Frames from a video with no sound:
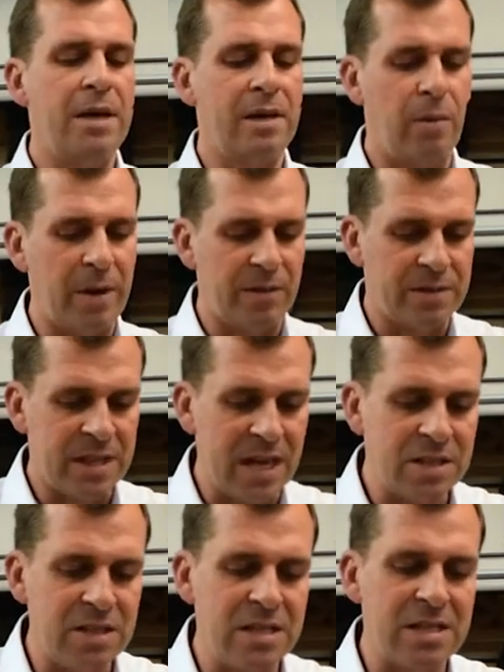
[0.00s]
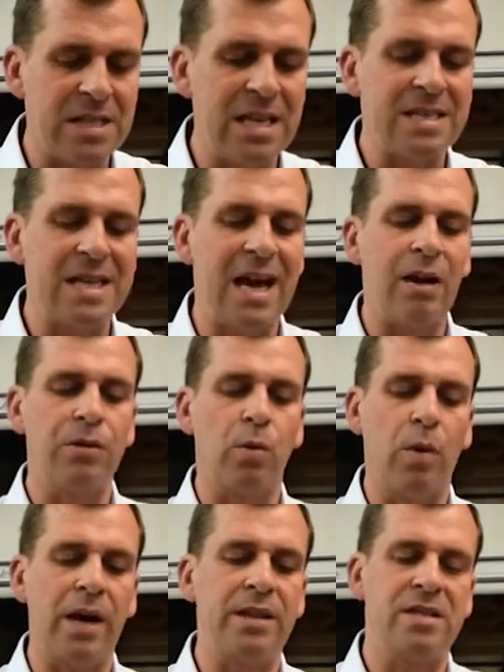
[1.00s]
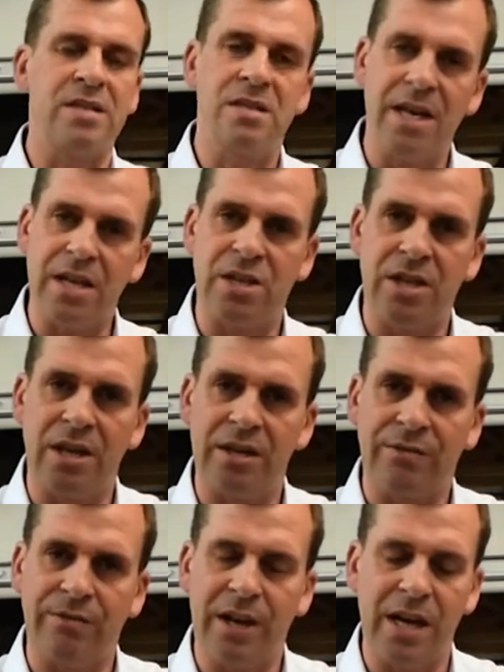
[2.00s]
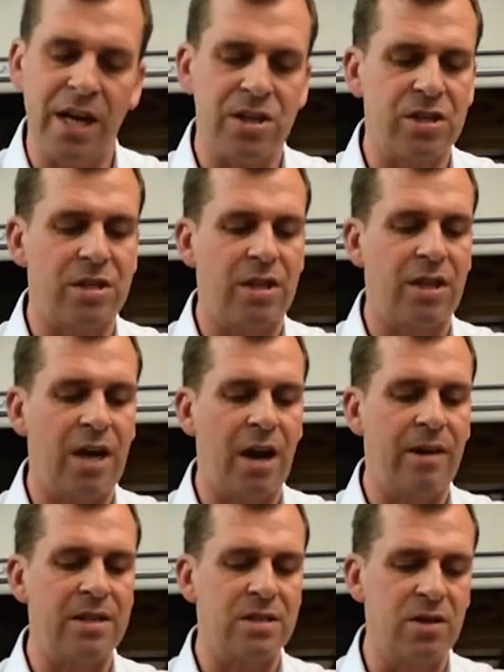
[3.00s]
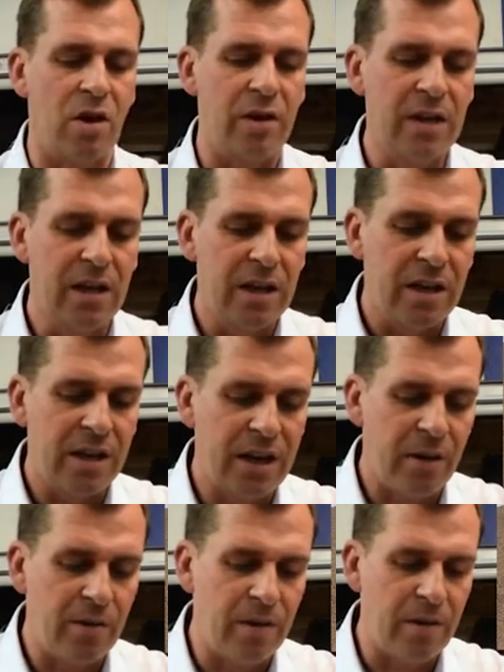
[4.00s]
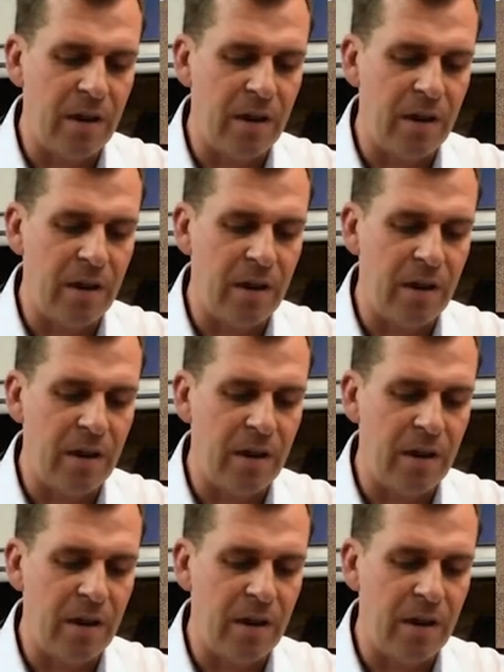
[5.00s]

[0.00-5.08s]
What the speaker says: little bit of attention to detail, the way the stitching is finished, you know, it's not, you know,